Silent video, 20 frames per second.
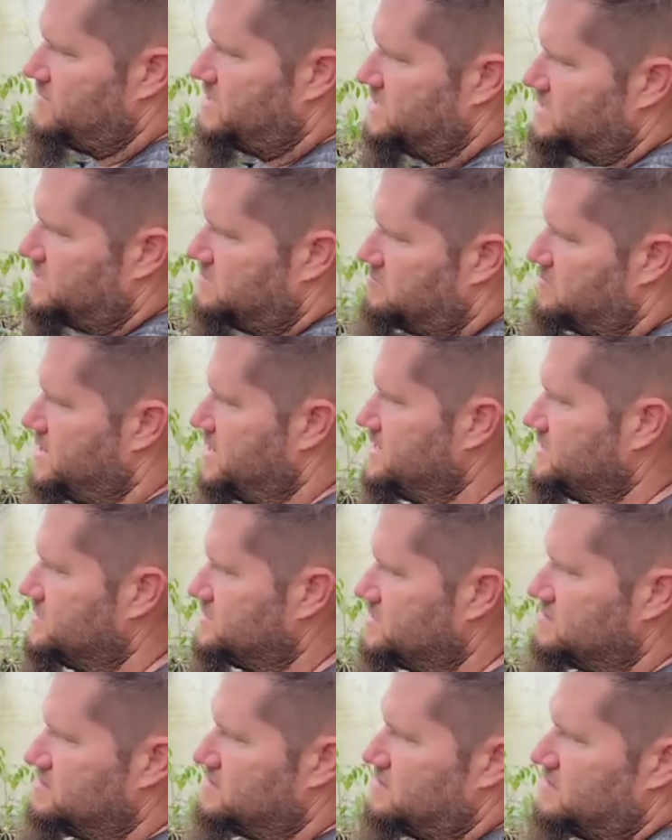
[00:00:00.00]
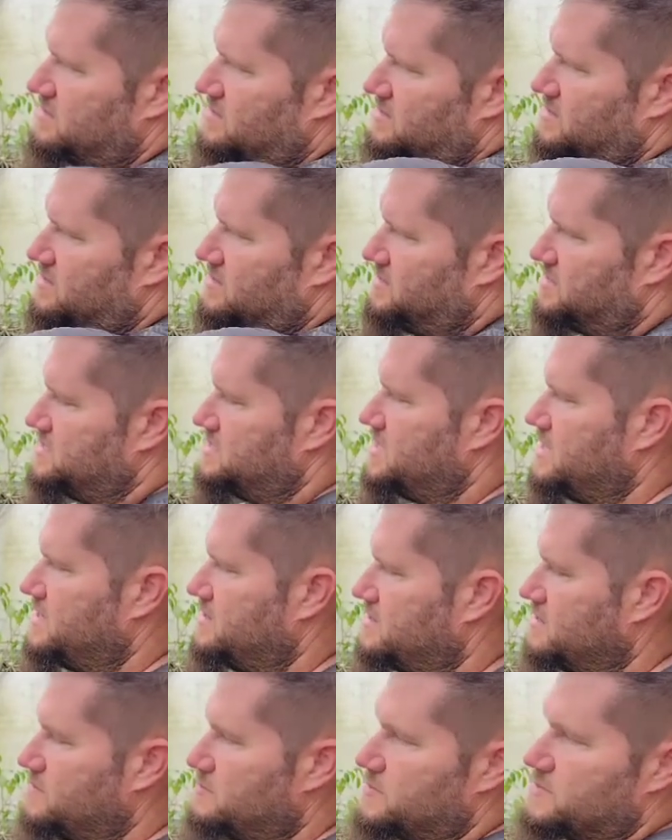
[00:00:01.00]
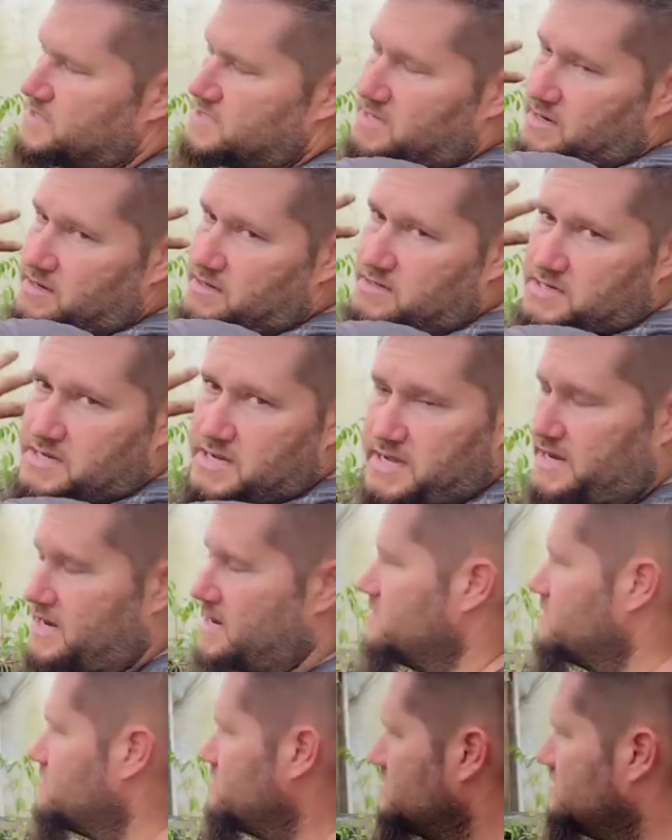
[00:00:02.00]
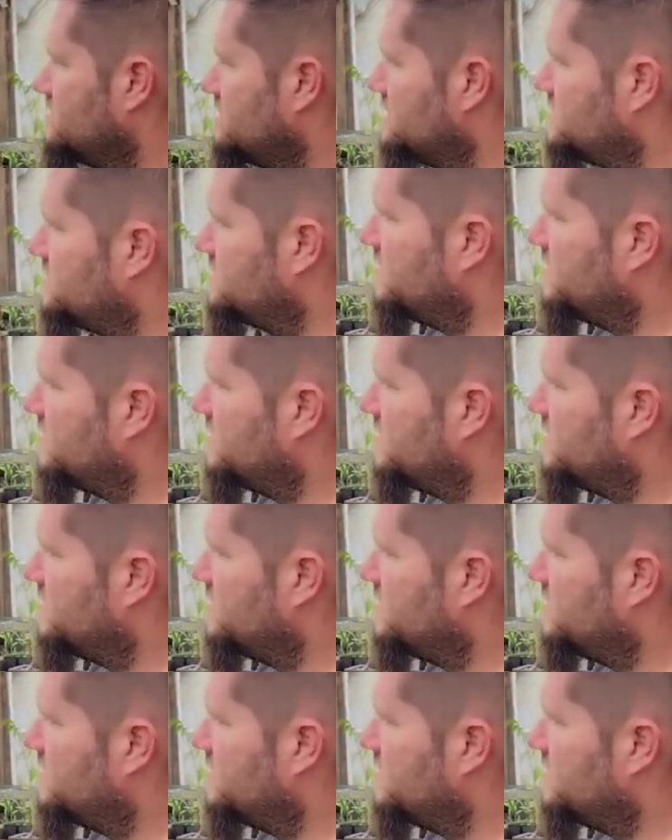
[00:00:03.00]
as it bends, and it's standing up instead of sticking out this